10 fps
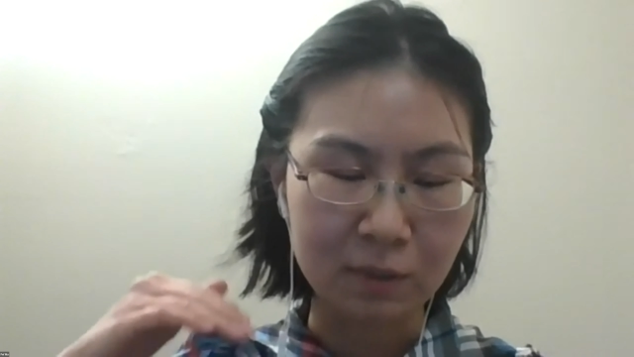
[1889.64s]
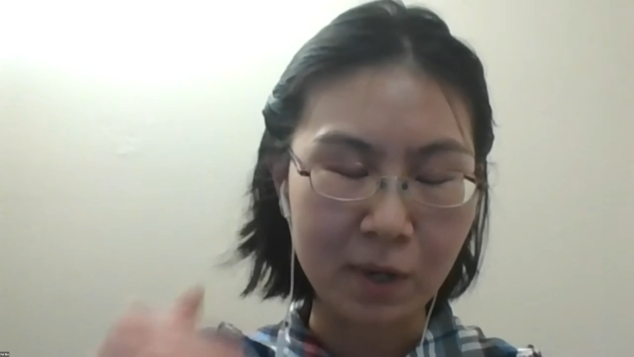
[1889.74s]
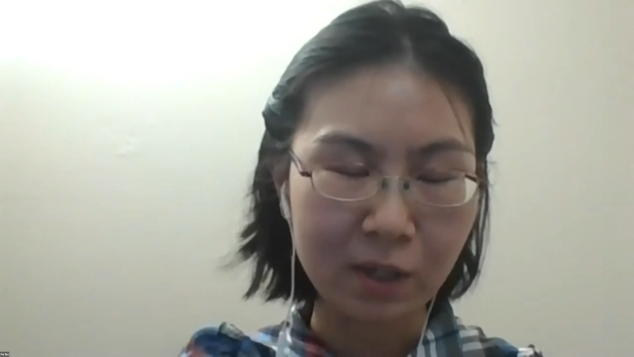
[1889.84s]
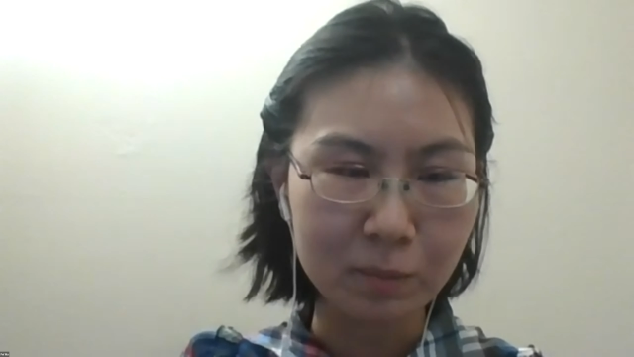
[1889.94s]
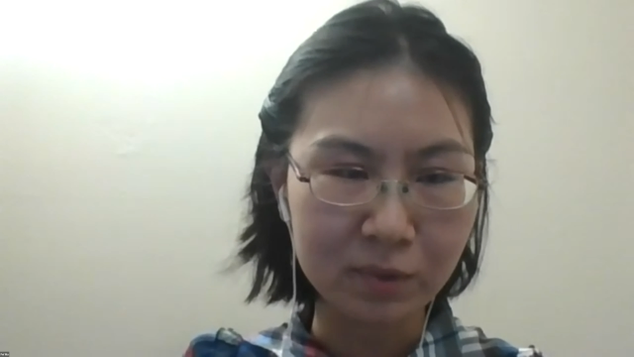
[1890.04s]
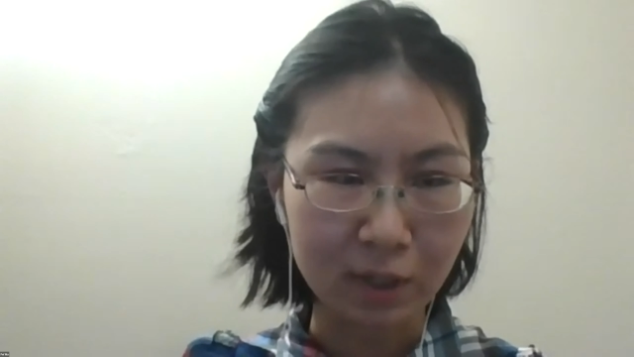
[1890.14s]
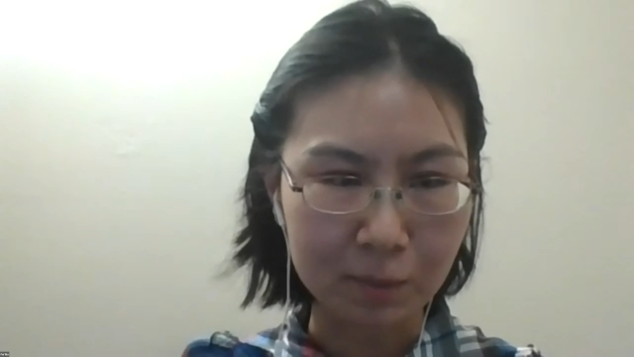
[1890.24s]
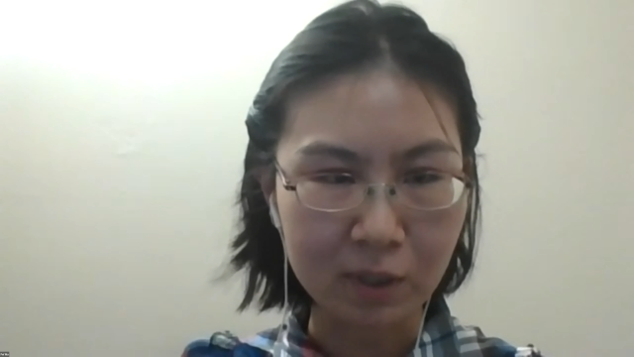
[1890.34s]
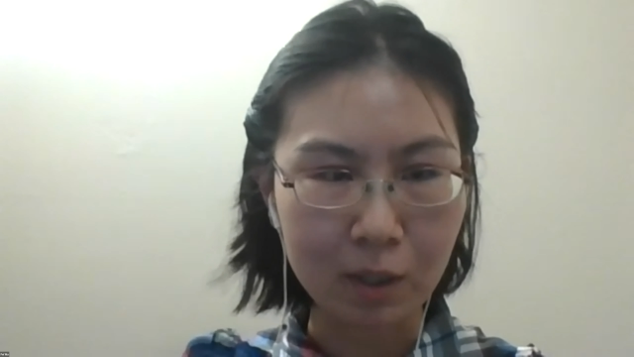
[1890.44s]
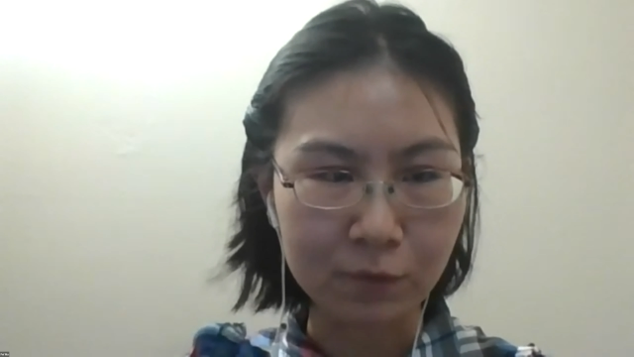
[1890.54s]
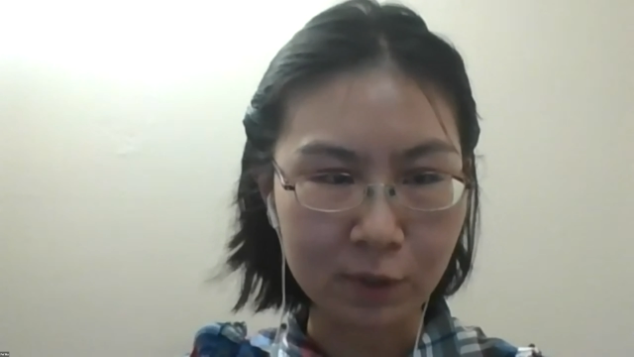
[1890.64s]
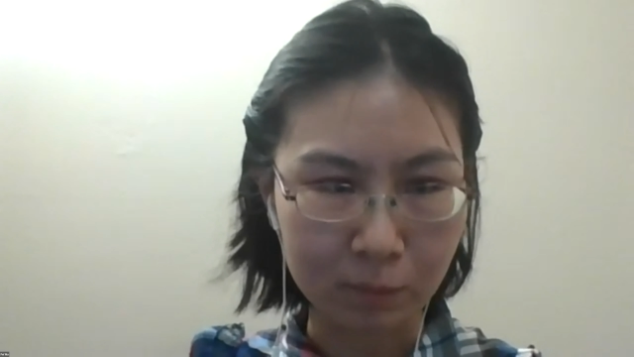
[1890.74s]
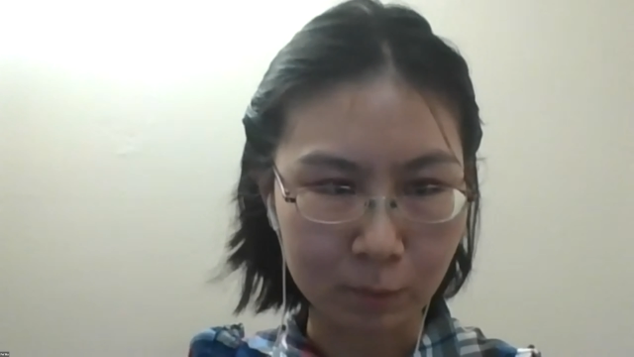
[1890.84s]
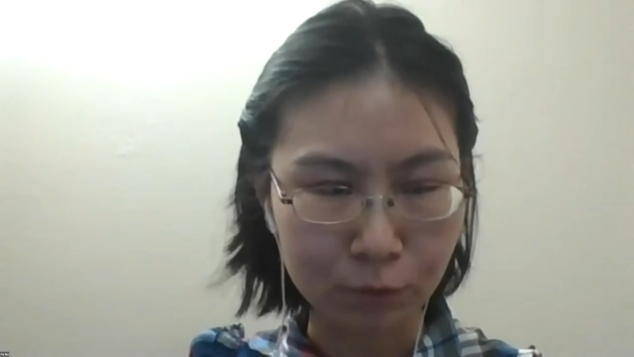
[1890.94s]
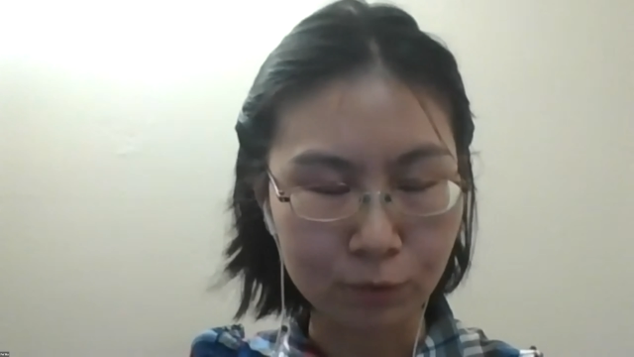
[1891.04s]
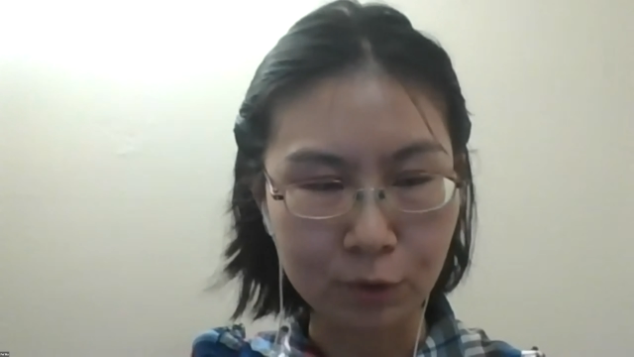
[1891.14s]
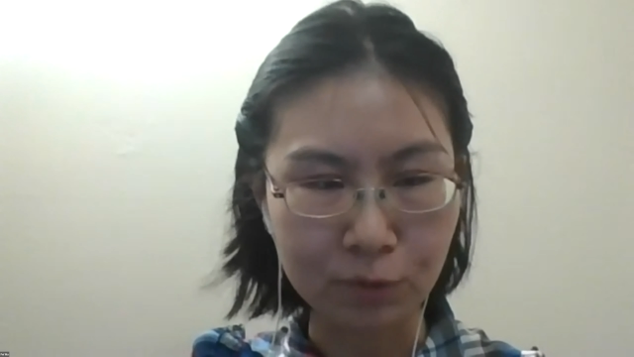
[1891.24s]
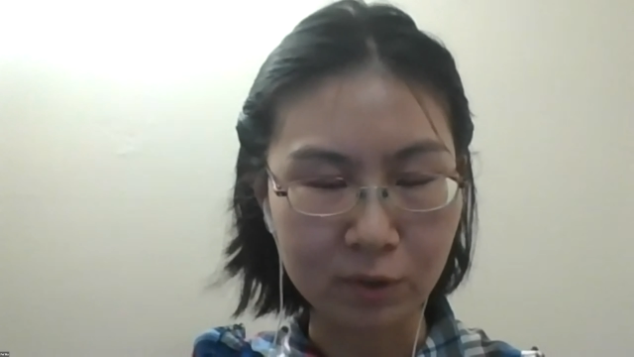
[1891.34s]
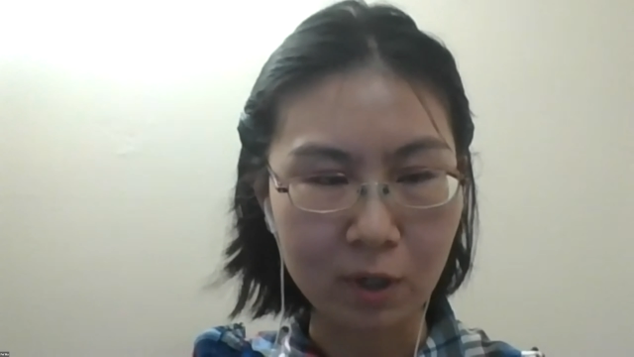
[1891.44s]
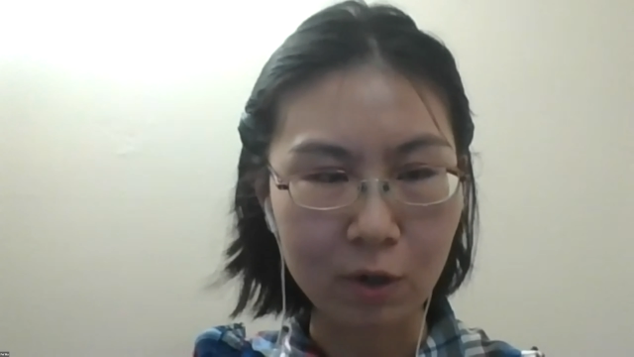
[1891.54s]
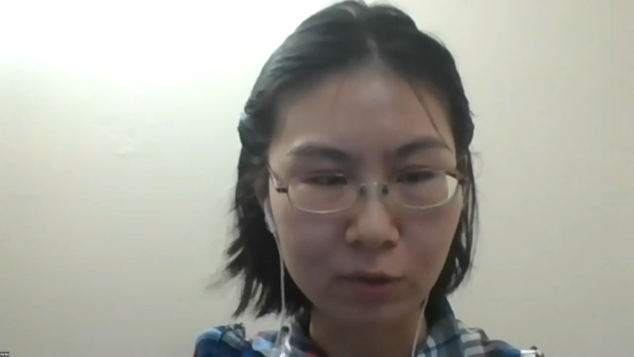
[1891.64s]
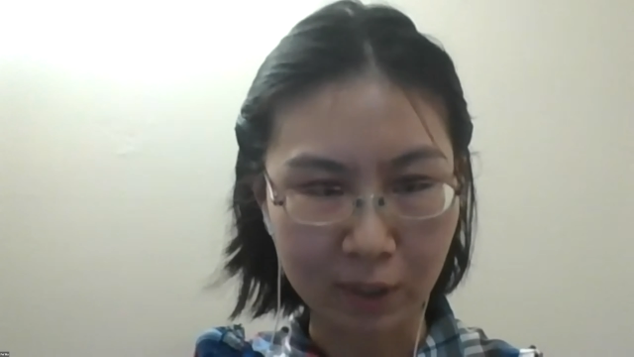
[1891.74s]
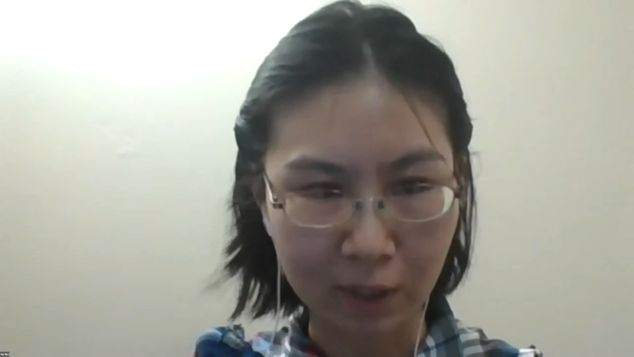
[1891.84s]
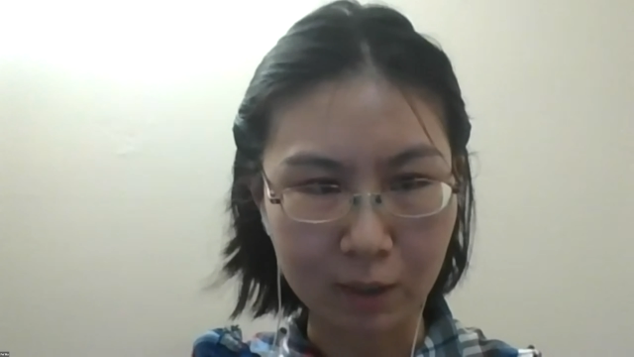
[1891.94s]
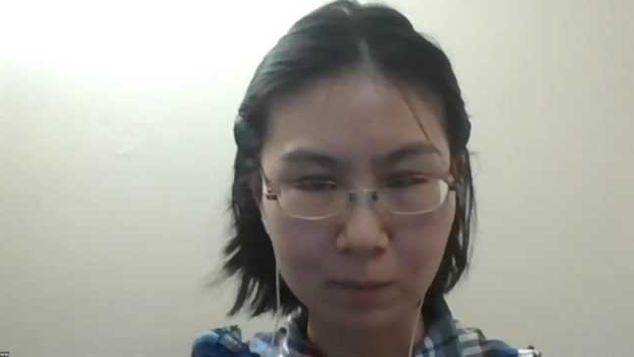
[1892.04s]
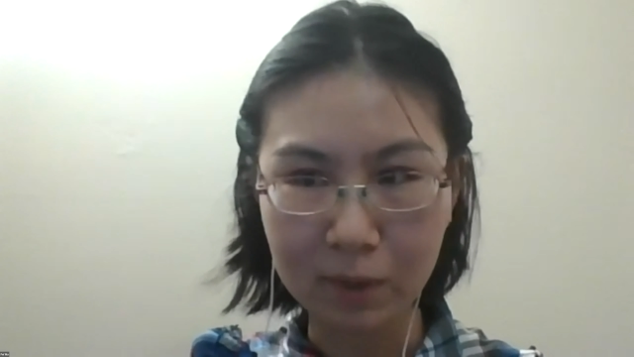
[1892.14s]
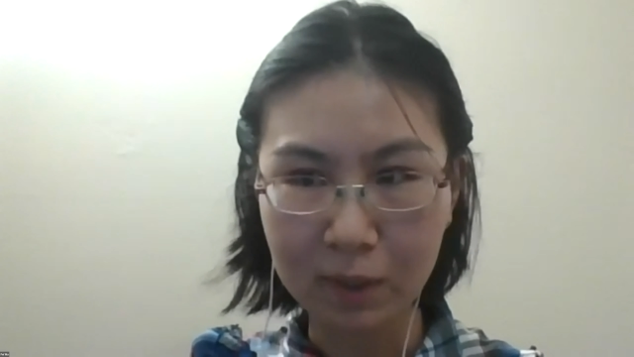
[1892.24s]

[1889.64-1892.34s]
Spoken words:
bottom side become visible to the user all the time.